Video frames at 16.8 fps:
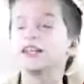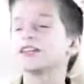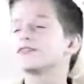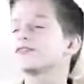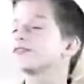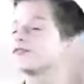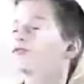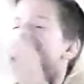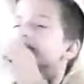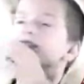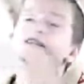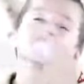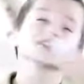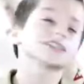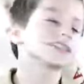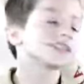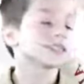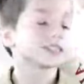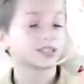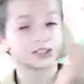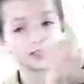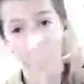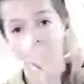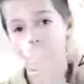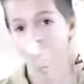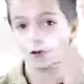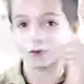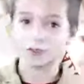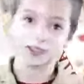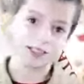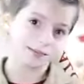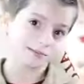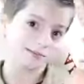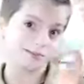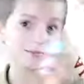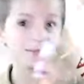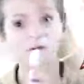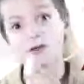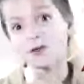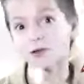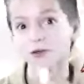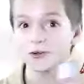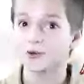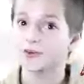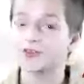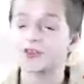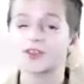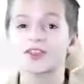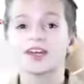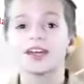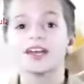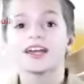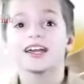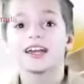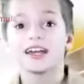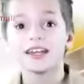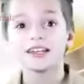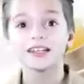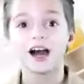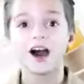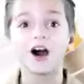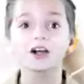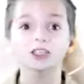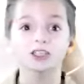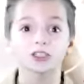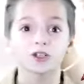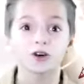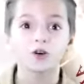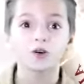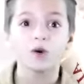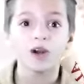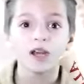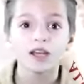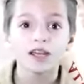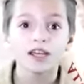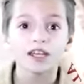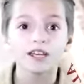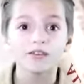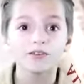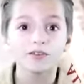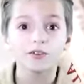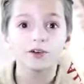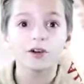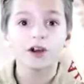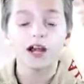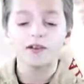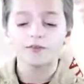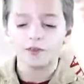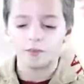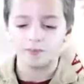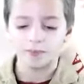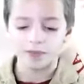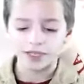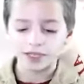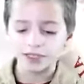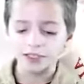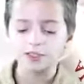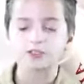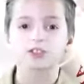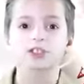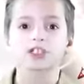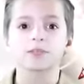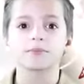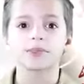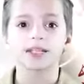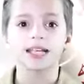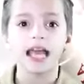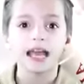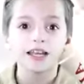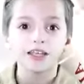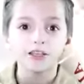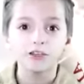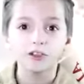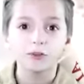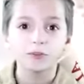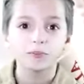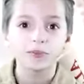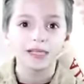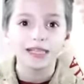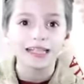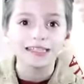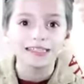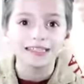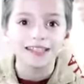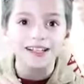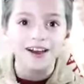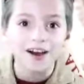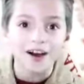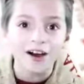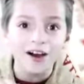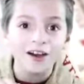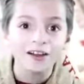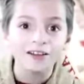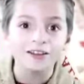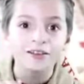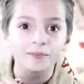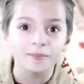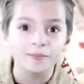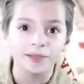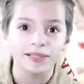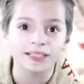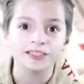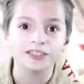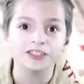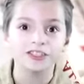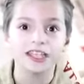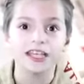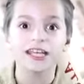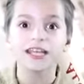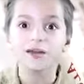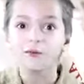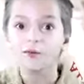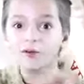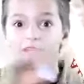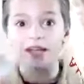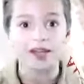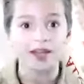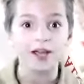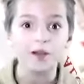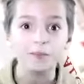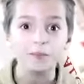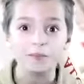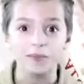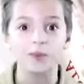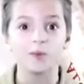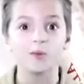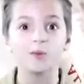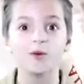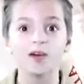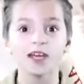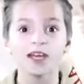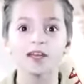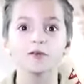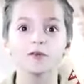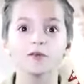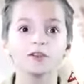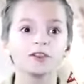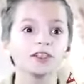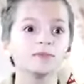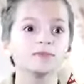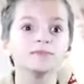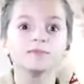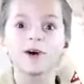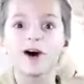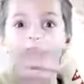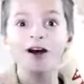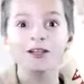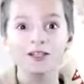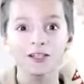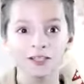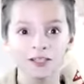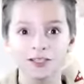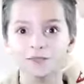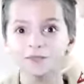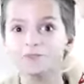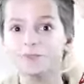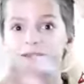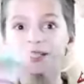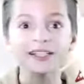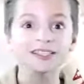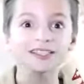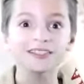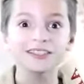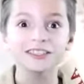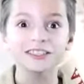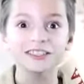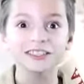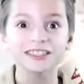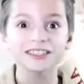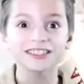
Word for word: it feels so smooth. And also, if you have a pinch or something, you could place it on the pinch and it will help you. It will demolish the pinch.